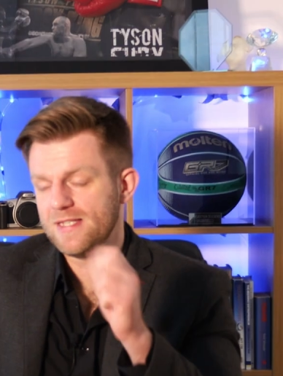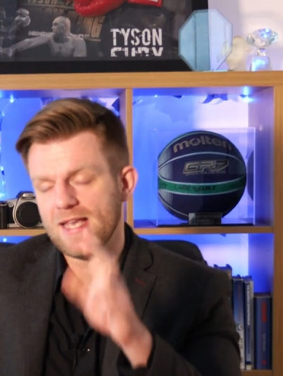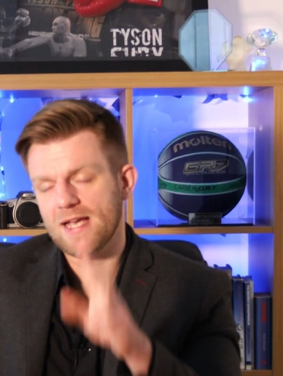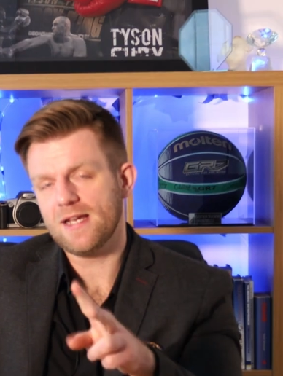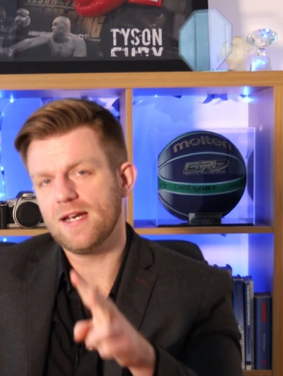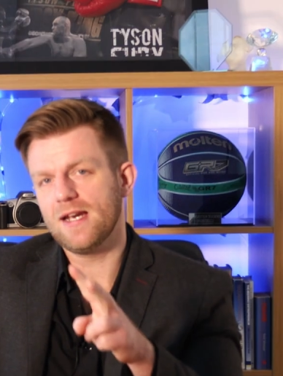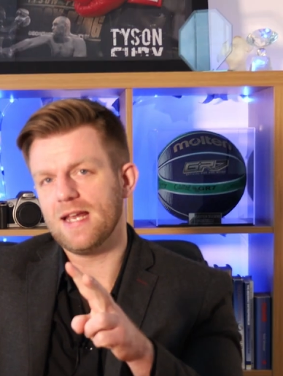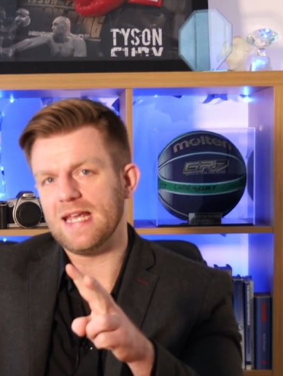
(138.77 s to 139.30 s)

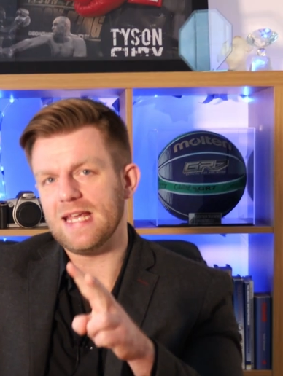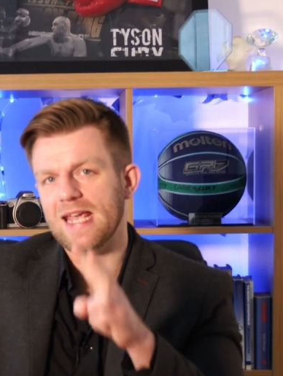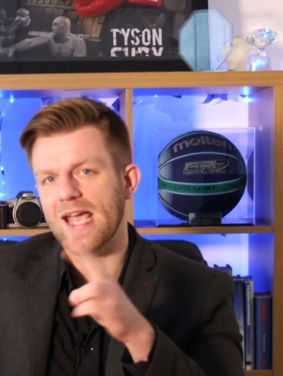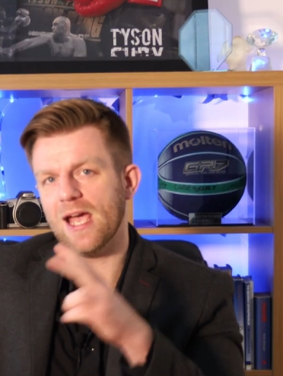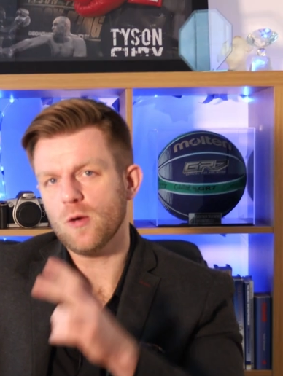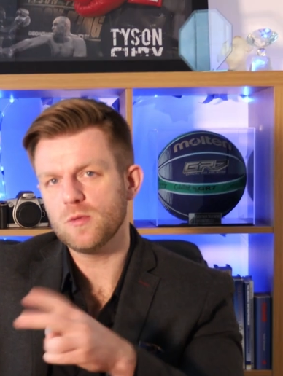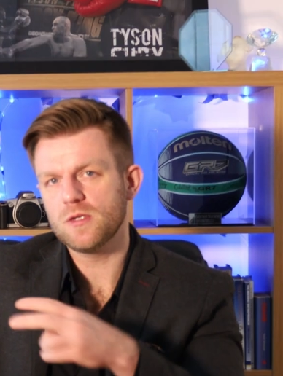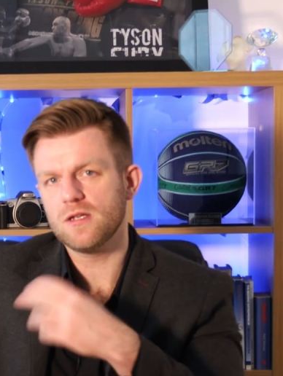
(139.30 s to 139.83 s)
Secondly,
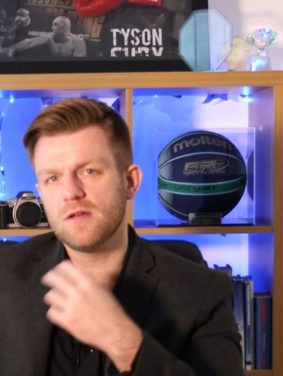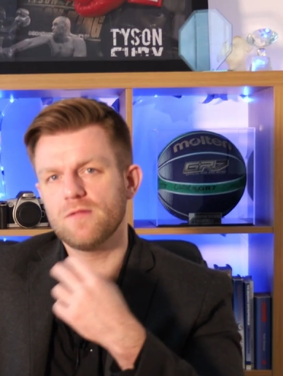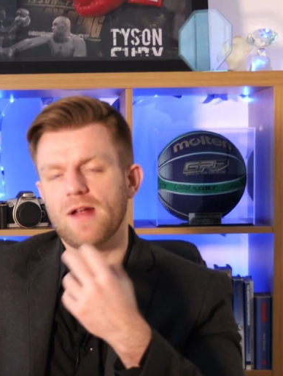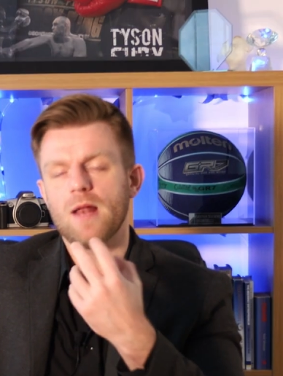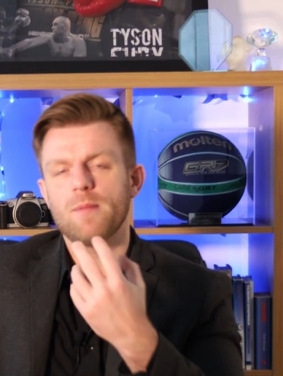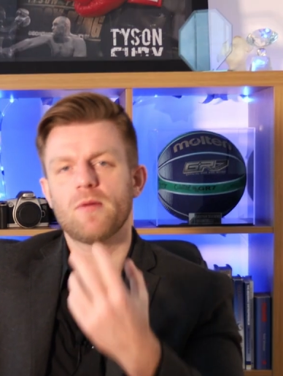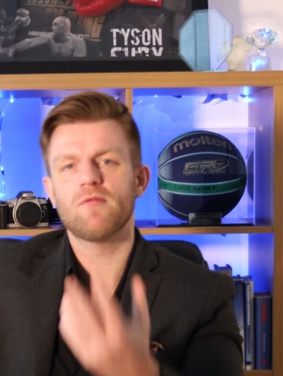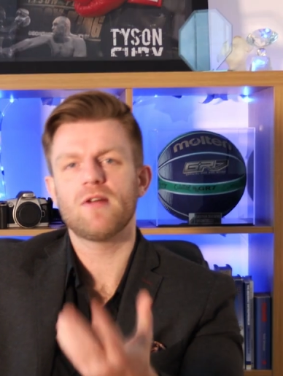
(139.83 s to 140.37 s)
it helps to
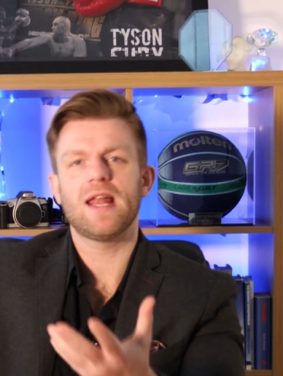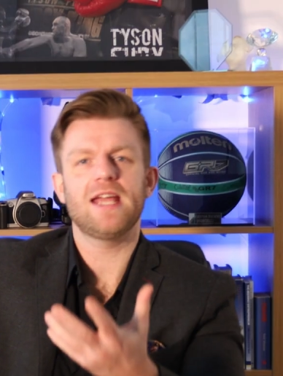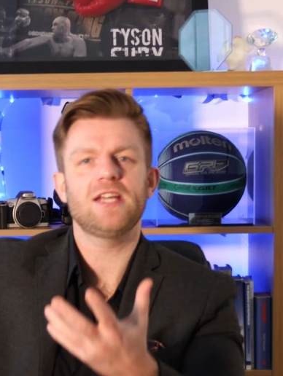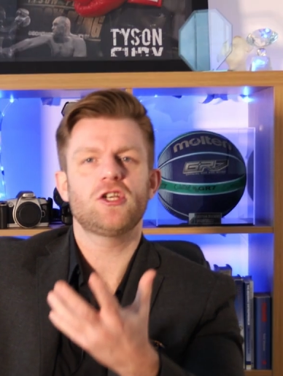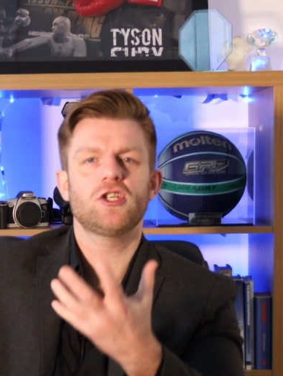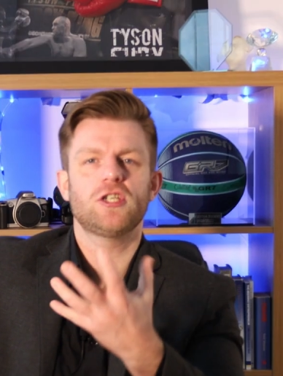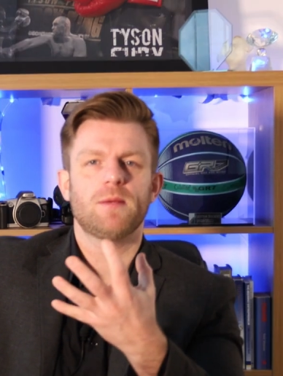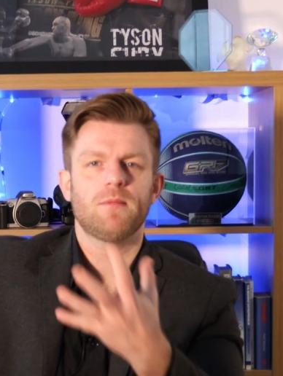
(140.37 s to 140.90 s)
develop a
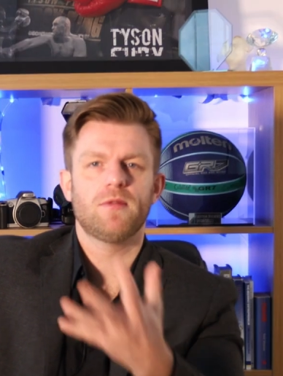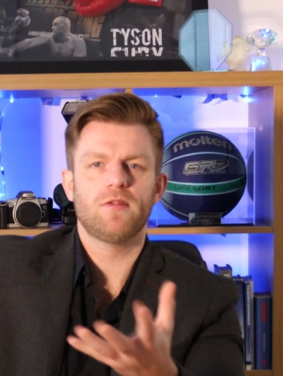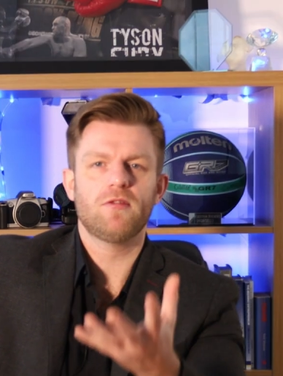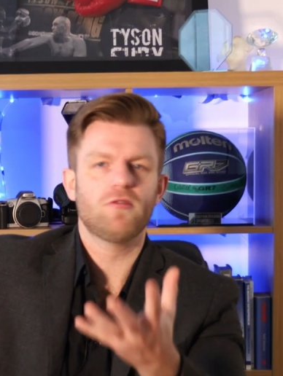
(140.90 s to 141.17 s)
relationship